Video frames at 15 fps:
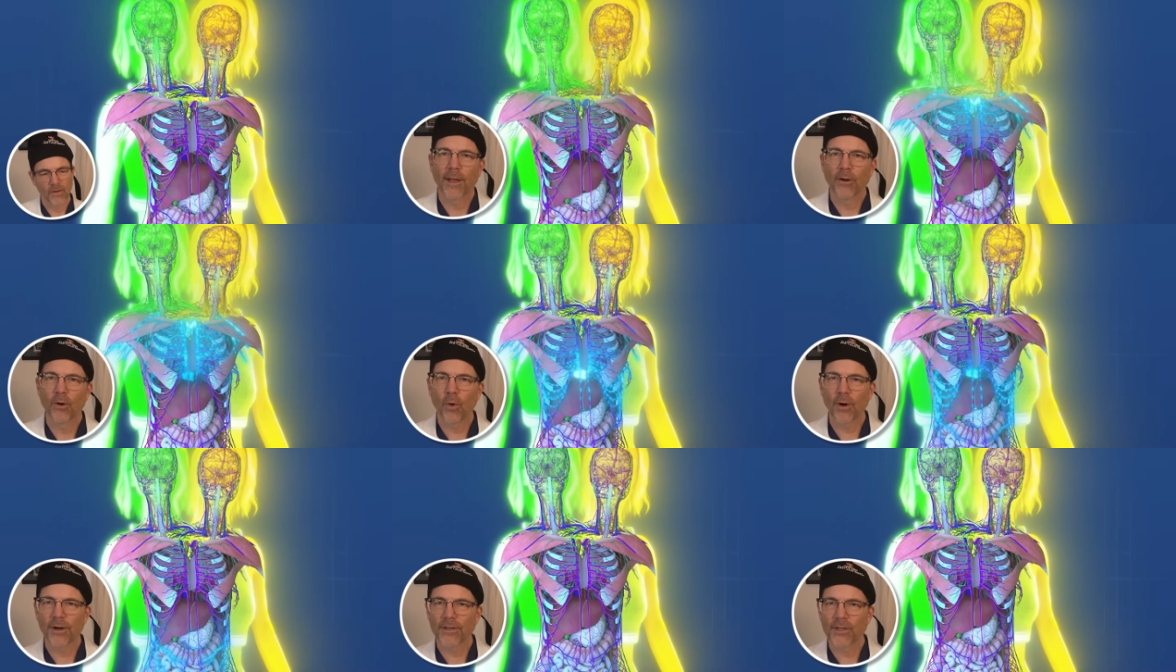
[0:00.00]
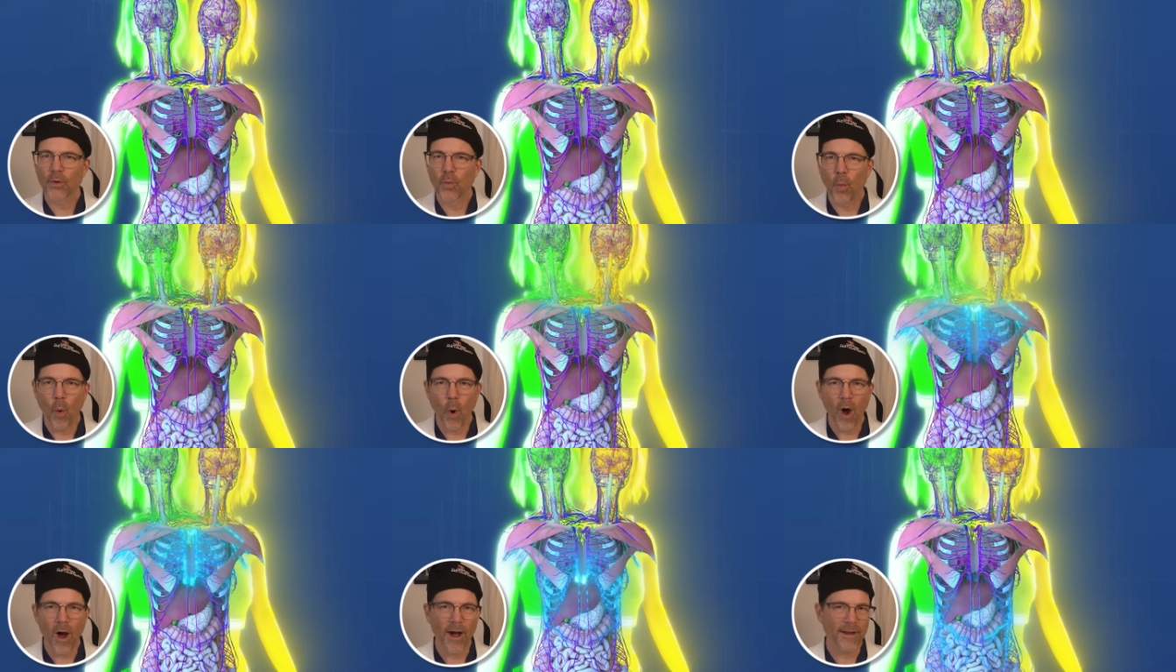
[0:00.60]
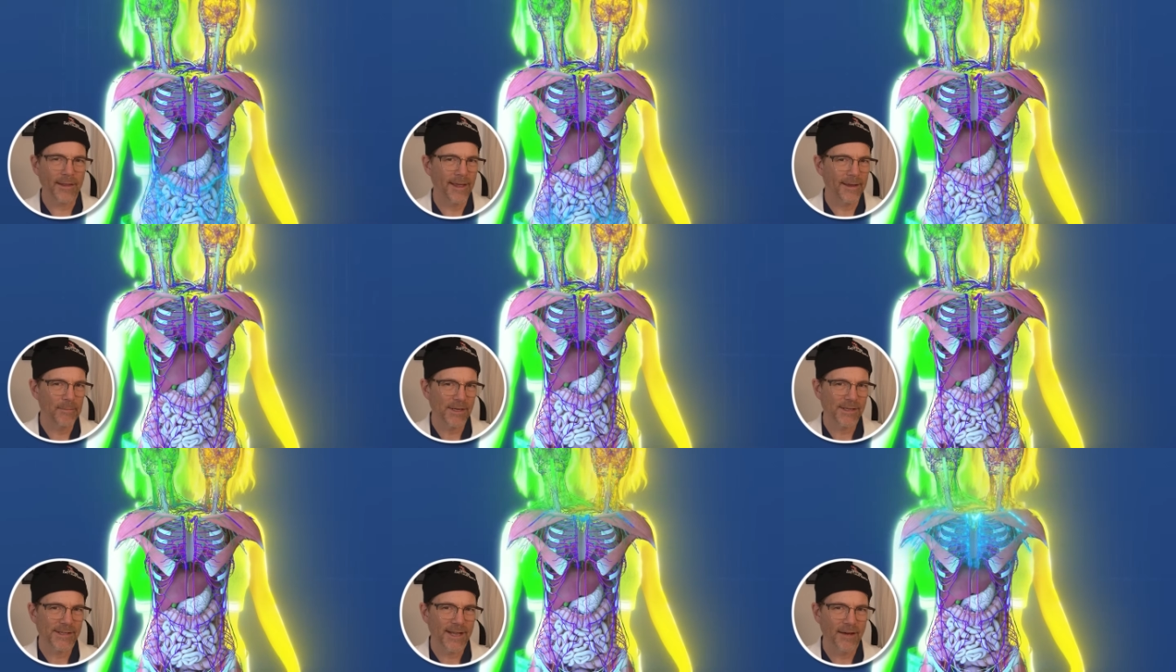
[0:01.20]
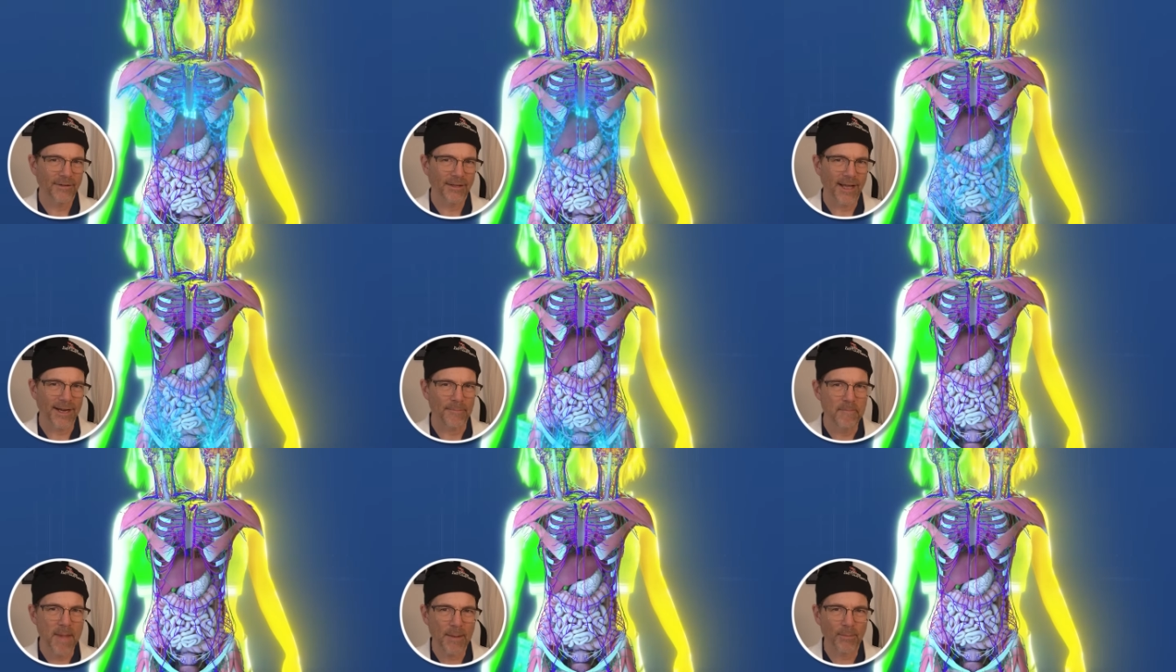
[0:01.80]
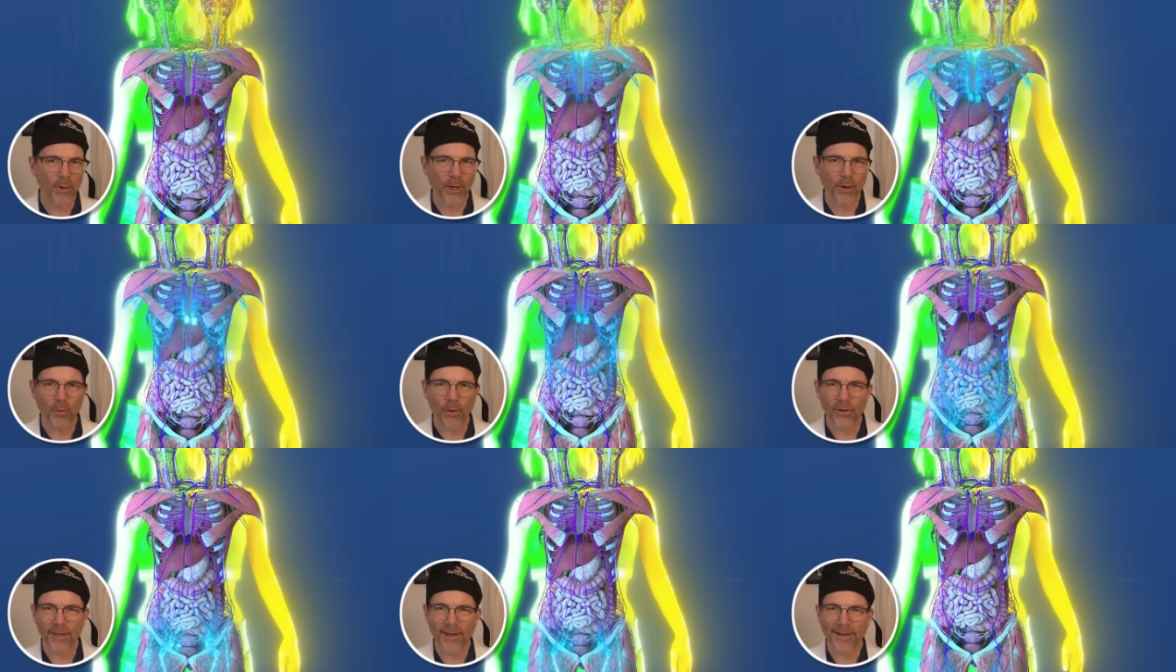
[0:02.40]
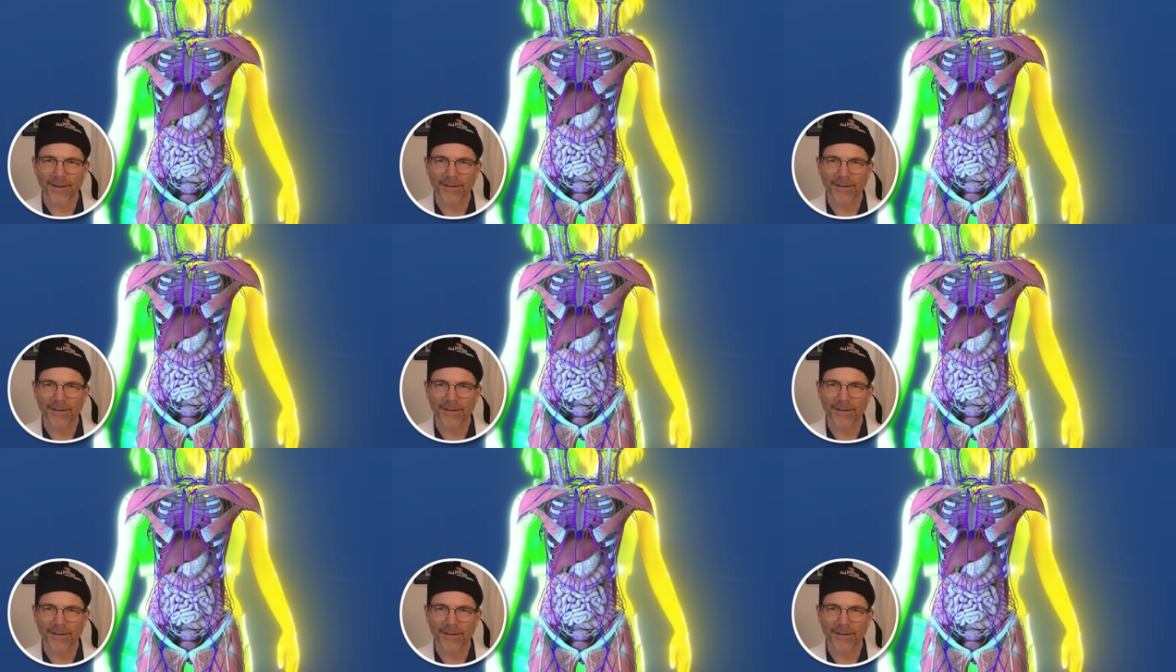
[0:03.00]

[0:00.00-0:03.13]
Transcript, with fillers: In order to walk, they must have a lot of memory where they